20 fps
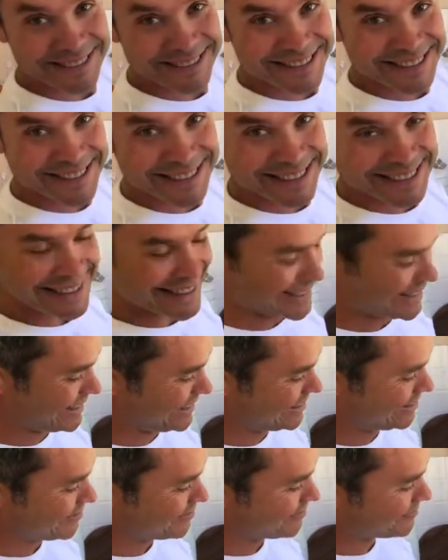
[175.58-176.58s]
Okay?
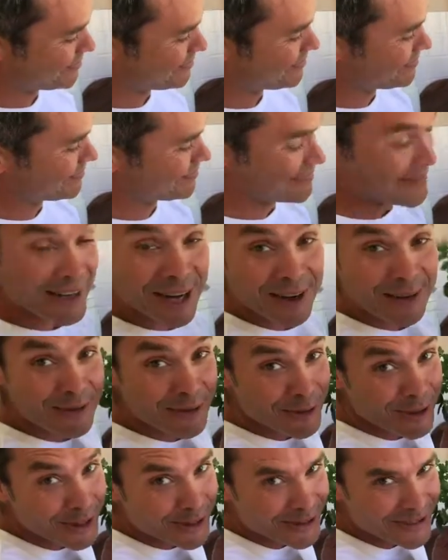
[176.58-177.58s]
How
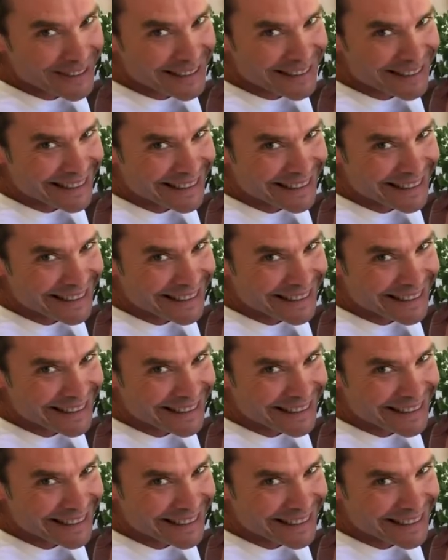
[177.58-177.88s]
do I look?